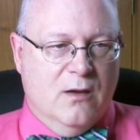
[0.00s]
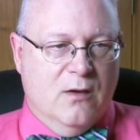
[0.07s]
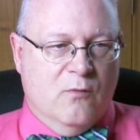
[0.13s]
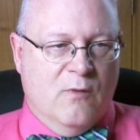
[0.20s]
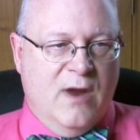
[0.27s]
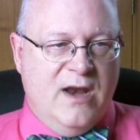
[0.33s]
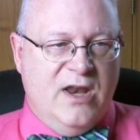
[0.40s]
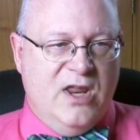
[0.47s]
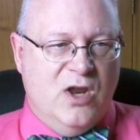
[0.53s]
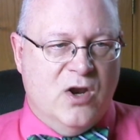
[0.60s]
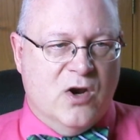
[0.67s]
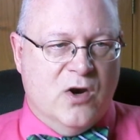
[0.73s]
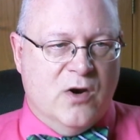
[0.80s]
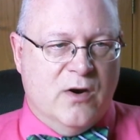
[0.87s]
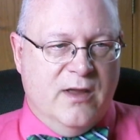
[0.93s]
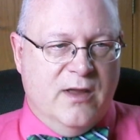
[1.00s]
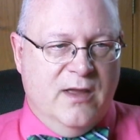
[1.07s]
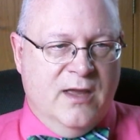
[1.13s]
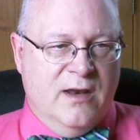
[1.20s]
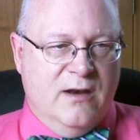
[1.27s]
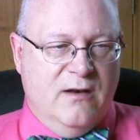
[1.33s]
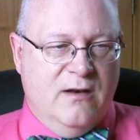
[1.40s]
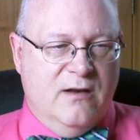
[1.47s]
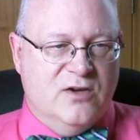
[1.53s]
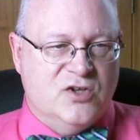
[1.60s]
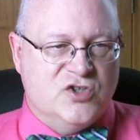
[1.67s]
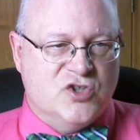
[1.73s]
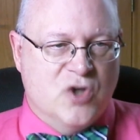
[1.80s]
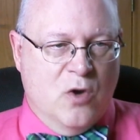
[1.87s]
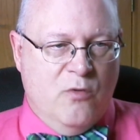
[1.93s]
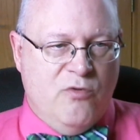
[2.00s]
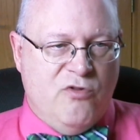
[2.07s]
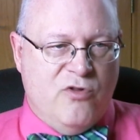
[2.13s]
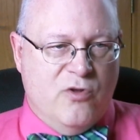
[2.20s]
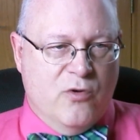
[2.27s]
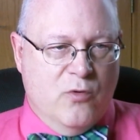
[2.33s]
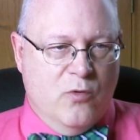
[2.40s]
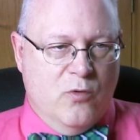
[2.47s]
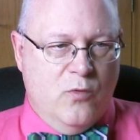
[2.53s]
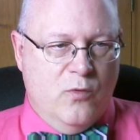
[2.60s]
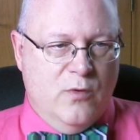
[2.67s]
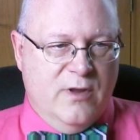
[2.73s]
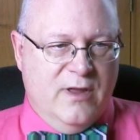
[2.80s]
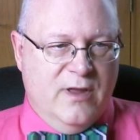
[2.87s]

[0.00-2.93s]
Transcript: right here, it shows you